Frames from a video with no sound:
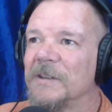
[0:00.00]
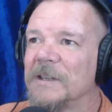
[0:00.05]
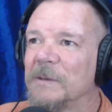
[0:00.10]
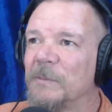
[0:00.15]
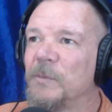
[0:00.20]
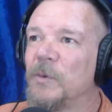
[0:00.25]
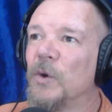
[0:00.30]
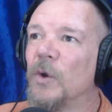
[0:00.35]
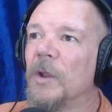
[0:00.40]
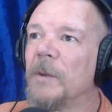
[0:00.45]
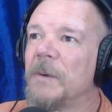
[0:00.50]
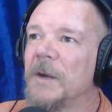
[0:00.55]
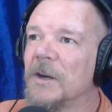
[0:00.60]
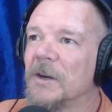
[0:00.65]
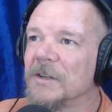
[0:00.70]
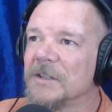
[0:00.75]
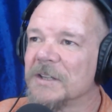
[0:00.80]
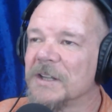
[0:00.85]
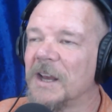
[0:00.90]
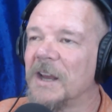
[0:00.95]
purely
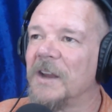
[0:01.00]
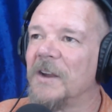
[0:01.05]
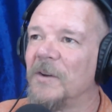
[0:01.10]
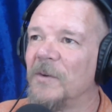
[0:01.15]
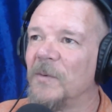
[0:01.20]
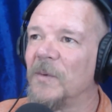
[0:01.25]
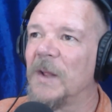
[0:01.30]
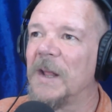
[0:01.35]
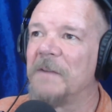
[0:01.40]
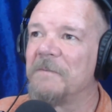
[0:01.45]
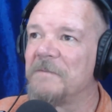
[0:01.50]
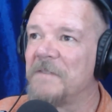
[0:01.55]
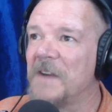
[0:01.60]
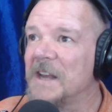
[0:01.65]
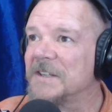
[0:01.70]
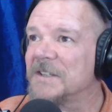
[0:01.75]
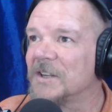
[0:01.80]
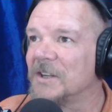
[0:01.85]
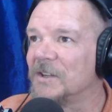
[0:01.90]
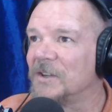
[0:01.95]
because they're
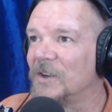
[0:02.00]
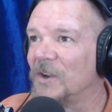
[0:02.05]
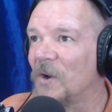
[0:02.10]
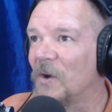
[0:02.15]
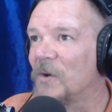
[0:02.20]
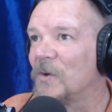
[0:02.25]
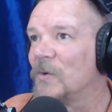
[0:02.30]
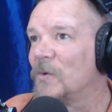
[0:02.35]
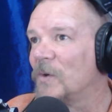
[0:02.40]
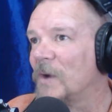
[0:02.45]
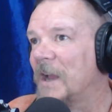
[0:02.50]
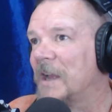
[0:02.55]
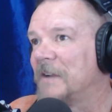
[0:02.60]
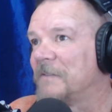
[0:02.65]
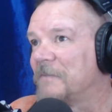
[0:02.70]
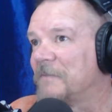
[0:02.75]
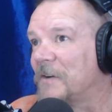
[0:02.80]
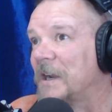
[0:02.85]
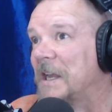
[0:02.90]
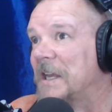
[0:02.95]
invested, you know,
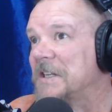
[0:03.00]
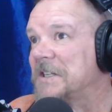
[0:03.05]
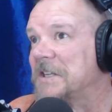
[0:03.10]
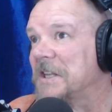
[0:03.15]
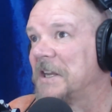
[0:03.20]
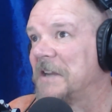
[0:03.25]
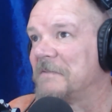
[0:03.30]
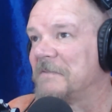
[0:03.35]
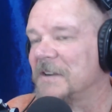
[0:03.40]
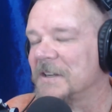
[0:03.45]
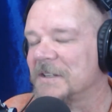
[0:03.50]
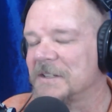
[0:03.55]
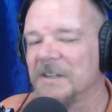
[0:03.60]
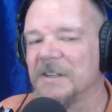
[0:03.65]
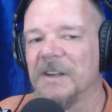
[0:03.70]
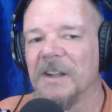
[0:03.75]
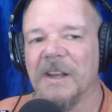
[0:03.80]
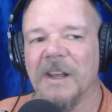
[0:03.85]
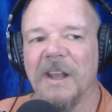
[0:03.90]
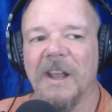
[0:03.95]
and financially invested